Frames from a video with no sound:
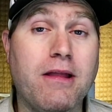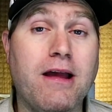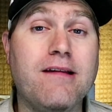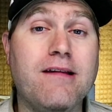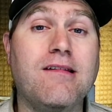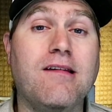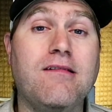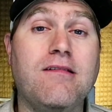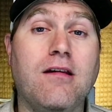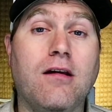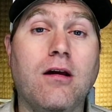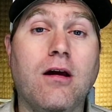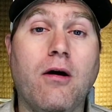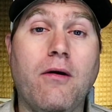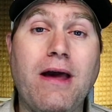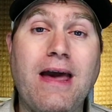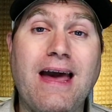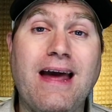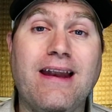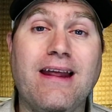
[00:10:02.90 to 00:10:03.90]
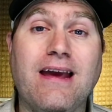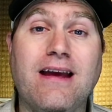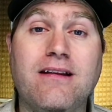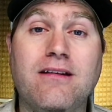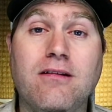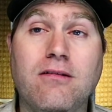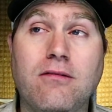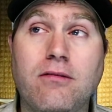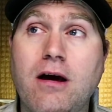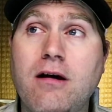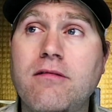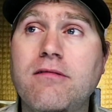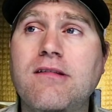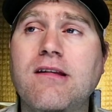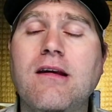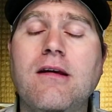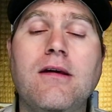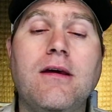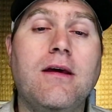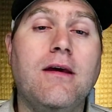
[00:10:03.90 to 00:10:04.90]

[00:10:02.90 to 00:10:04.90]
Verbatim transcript: places, you can go ahead and do those.